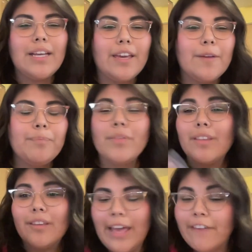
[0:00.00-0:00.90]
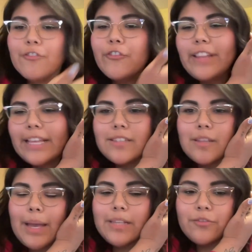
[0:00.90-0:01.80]
Like I've freelanced in the
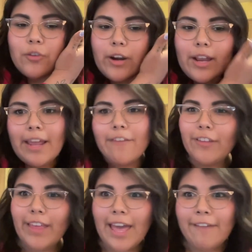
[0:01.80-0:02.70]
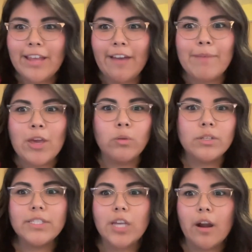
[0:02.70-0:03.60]
past before and I feel like I have to have my own
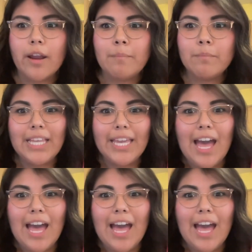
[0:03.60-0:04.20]
CRM. Like